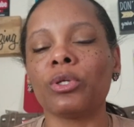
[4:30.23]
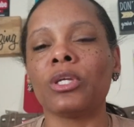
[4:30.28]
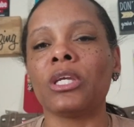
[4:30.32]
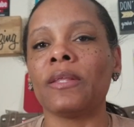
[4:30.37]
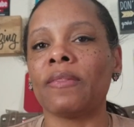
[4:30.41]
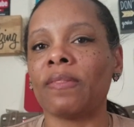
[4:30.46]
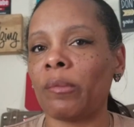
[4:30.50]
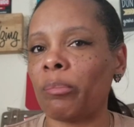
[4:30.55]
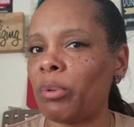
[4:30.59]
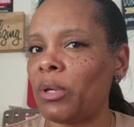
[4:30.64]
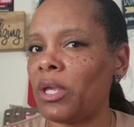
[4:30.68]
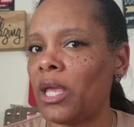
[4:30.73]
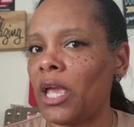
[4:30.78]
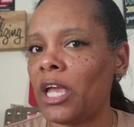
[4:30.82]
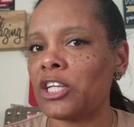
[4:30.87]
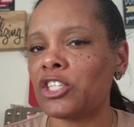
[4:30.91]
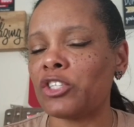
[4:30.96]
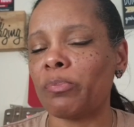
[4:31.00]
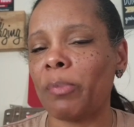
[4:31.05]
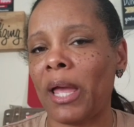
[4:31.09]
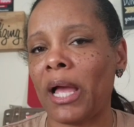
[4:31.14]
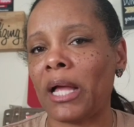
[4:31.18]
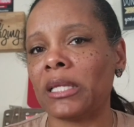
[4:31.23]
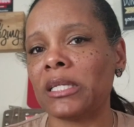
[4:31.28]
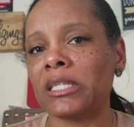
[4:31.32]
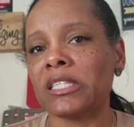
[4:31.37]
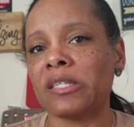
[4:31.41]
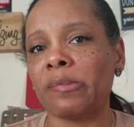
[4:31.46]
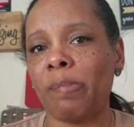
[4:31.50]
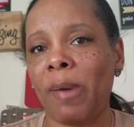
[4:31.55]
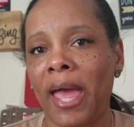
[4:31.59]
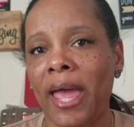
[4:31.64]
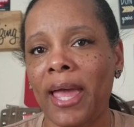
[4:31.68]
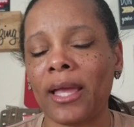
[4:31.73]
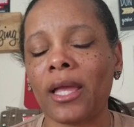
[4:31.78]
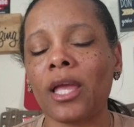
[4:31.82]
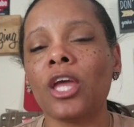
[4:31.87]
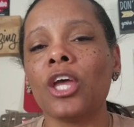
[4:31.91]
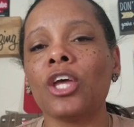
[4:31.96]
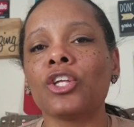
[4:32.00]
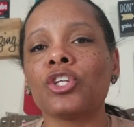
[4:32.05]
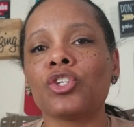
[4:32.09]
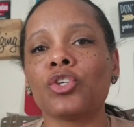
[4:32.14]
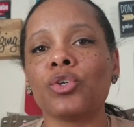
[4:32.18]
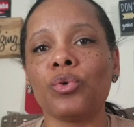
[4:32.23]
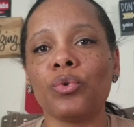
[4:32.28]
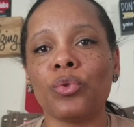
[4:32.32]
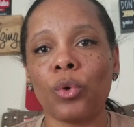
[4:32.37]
get the pH balance back to